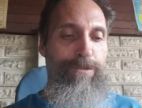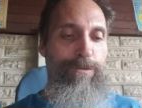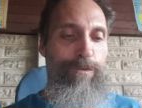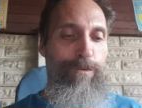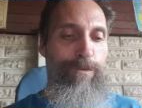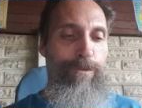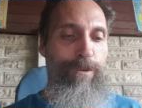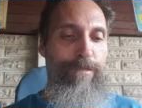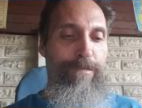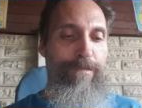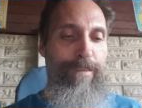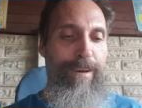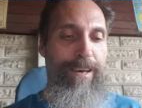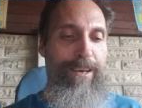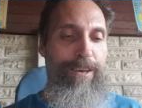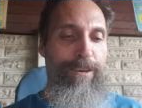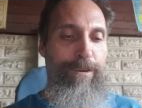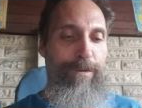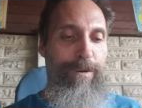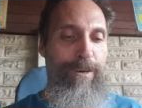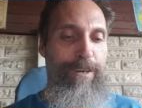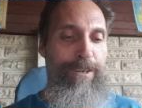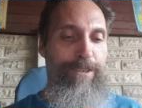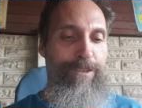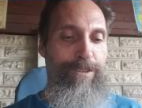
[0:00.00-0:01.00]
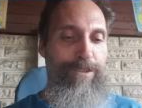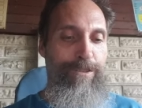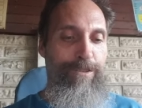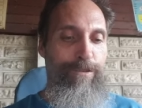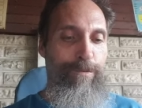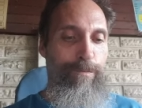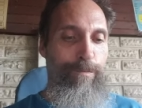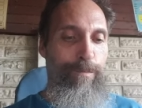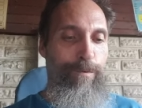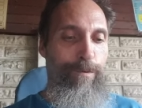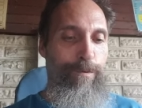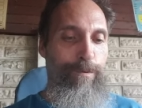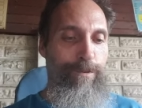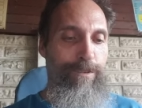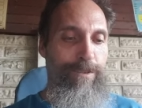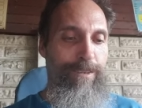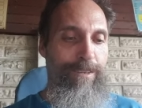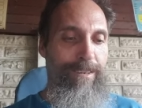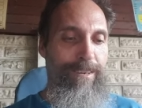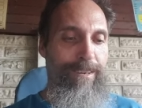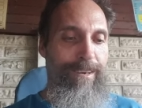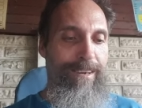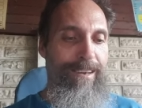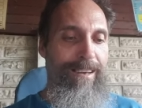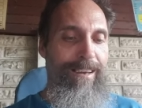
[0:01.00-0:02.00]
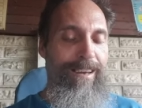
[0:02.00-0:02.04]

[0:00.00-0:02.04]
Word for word: or evacuations reported.